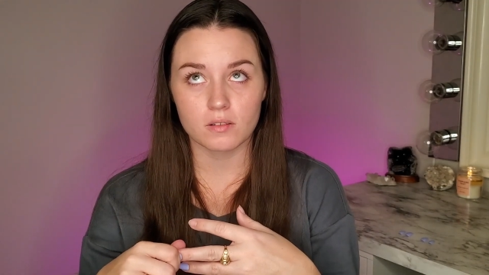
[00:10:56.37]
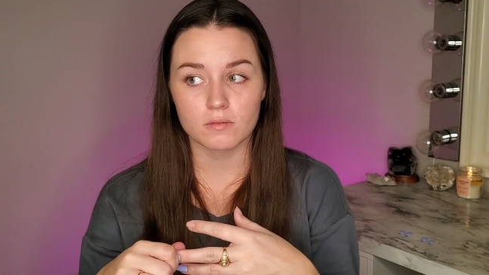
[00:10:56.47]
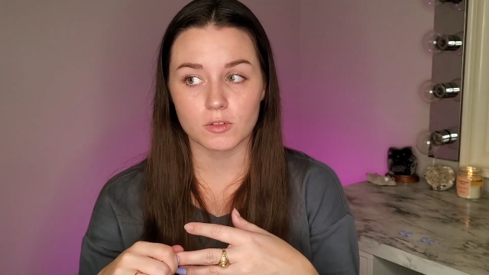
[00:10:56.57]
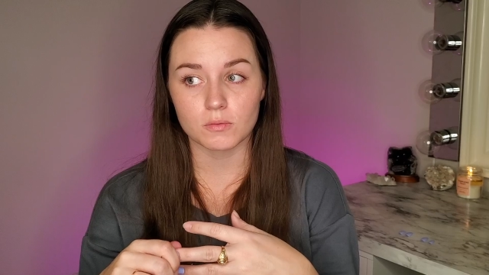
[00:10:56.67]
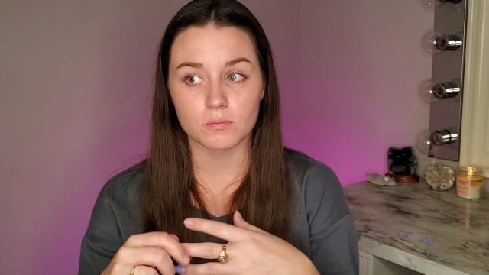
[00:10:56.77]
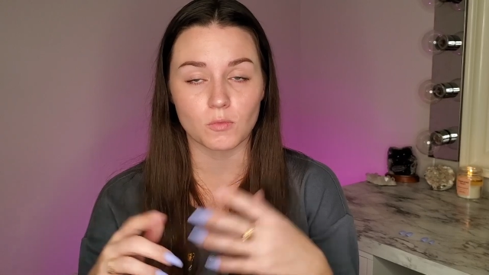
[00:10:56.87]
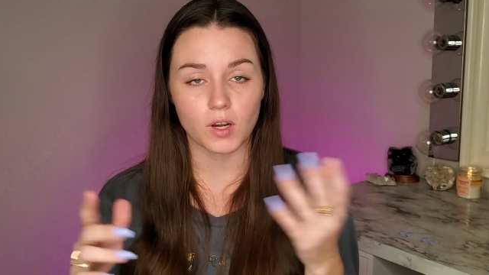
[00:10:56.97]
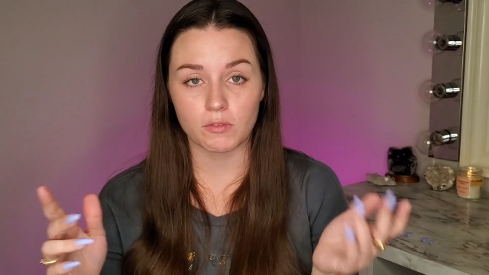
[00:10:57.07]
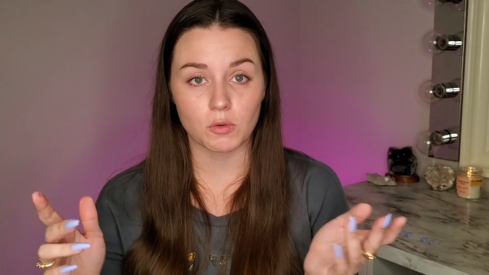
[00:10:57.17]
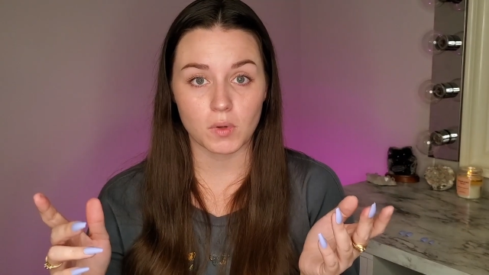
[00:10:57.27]
or
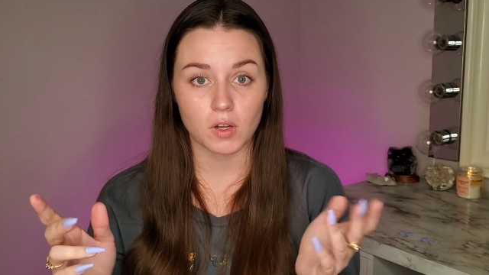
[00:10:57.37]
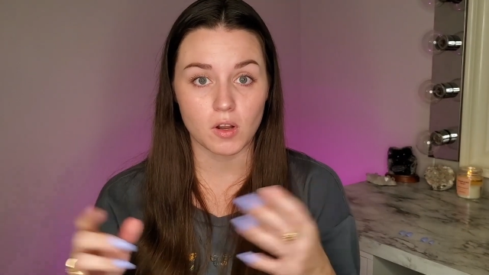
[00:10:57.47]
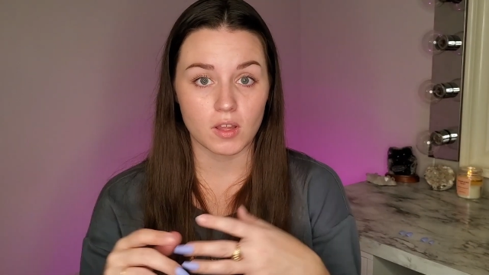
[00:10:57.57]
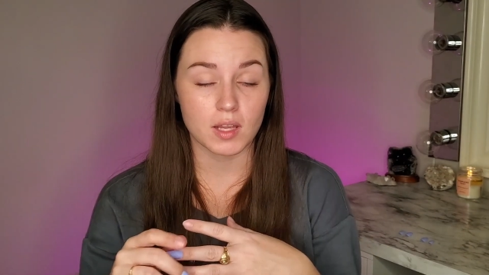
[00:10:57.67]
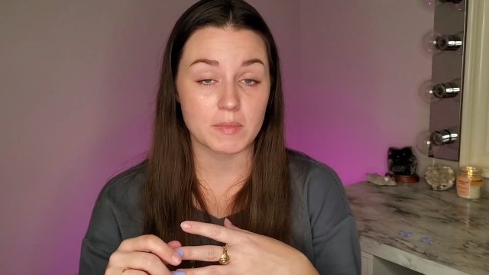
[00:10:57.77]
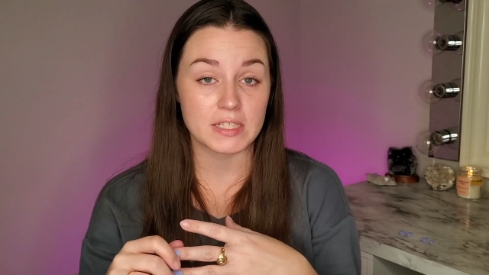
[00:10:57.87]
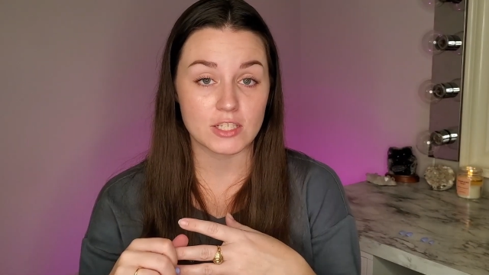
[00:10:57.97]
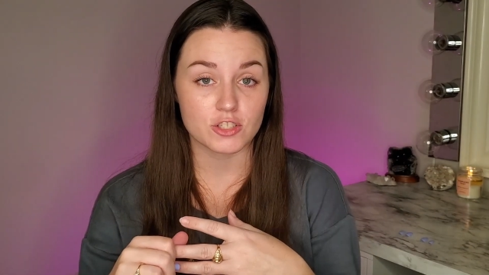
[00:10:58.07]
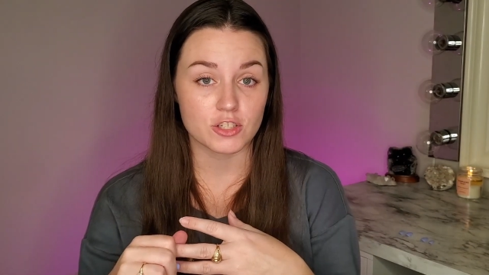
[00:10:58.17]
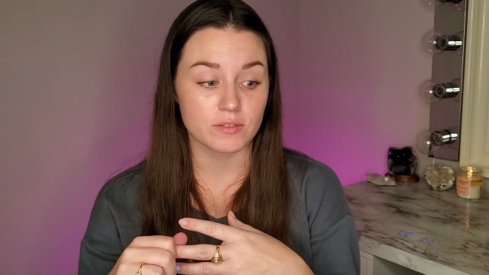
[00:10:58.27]
whatever you want to call it. I'm a
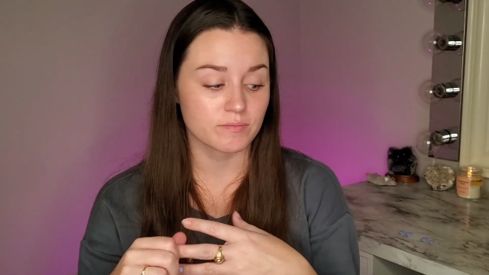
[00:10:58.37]
teacher.